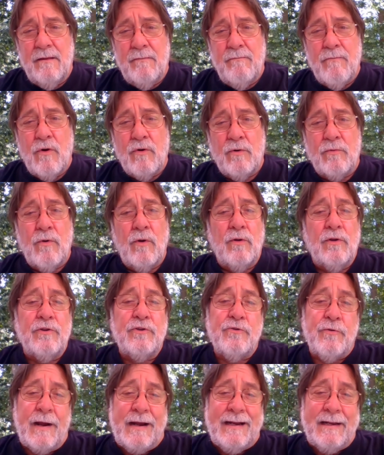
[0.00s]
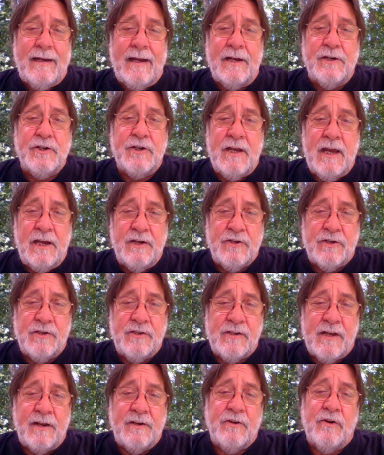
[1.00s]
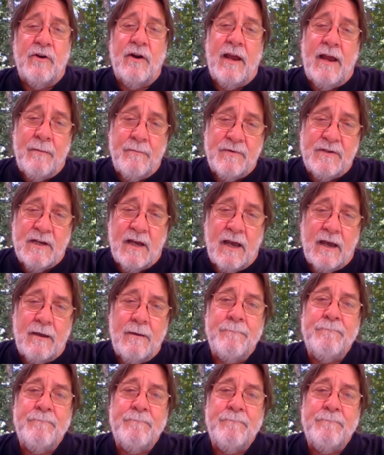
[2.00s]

Motorola's Training and Education Center, MTEC